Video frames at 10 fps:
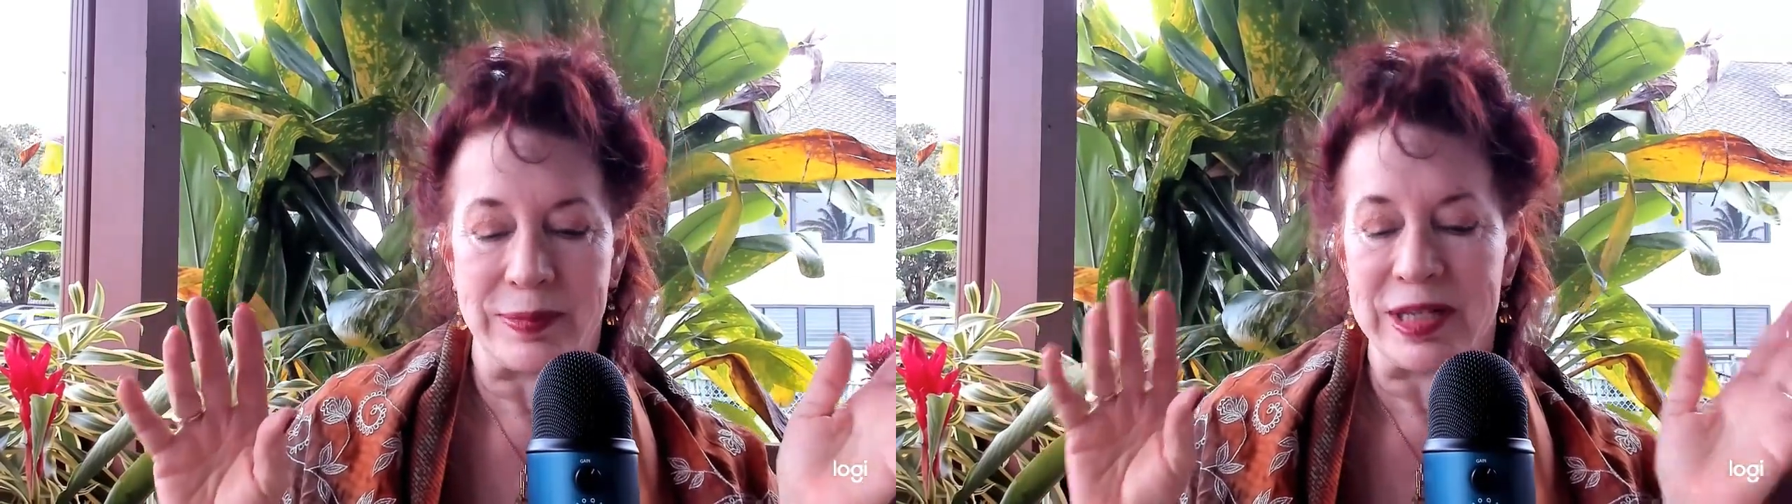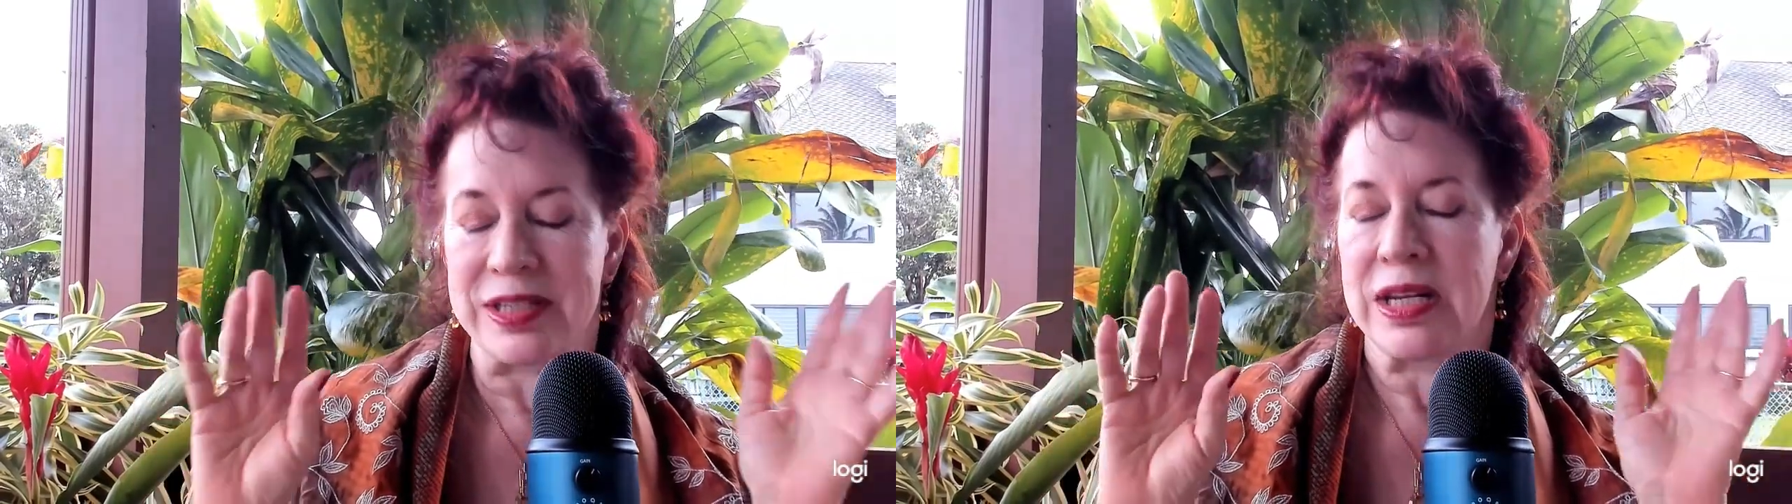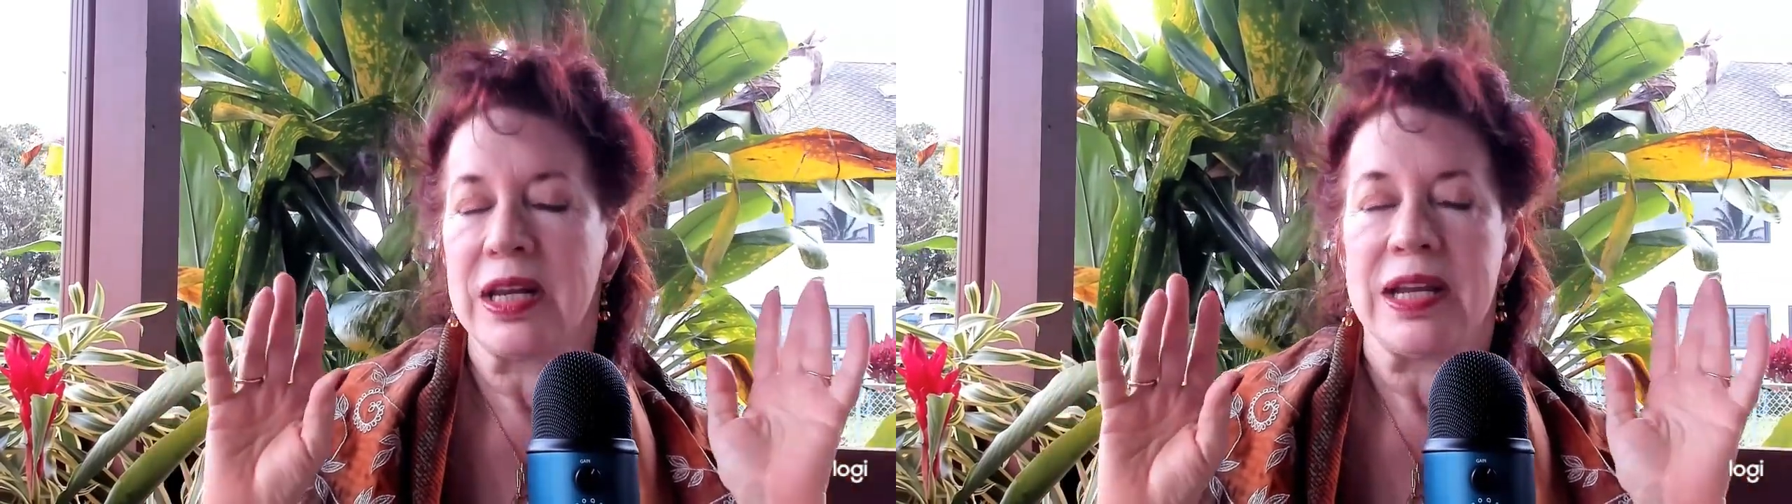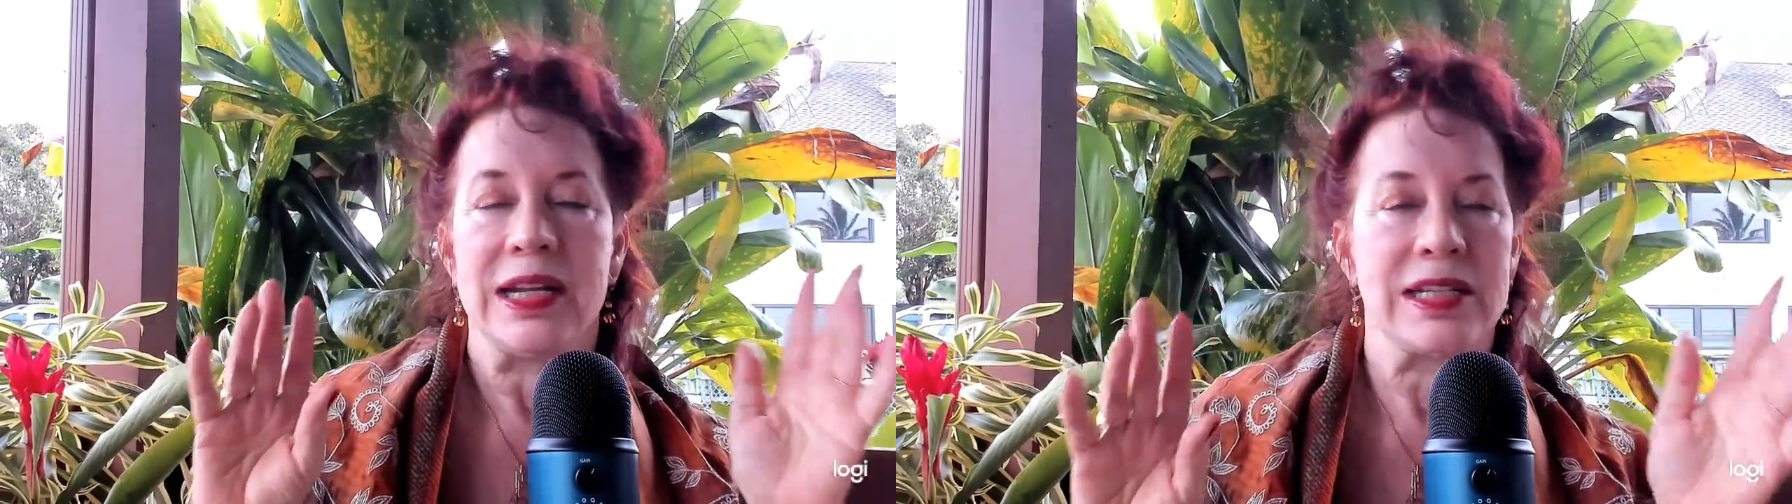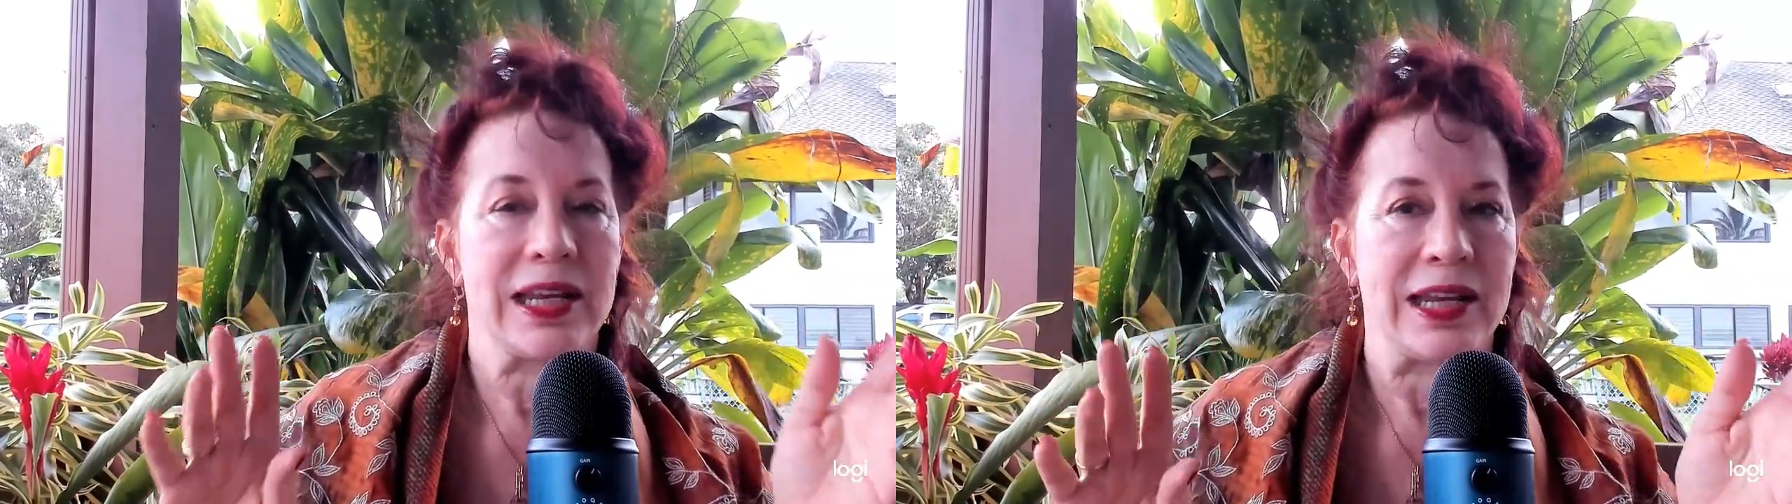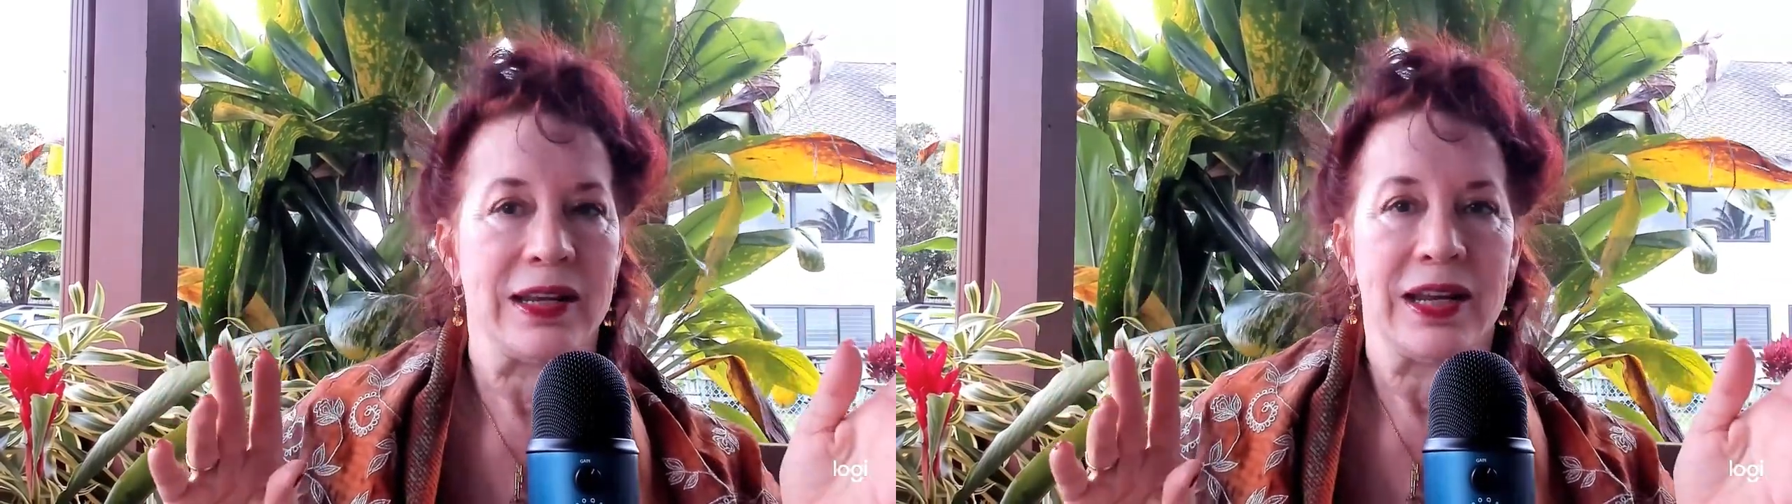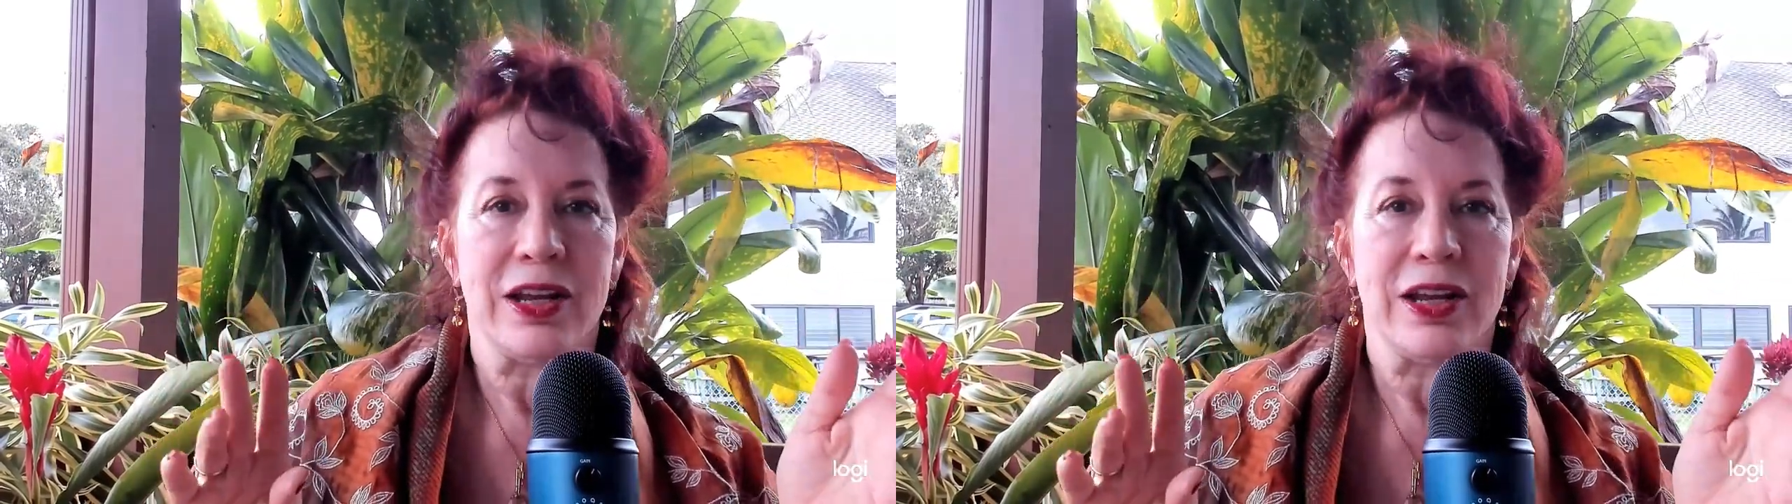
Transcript: It's a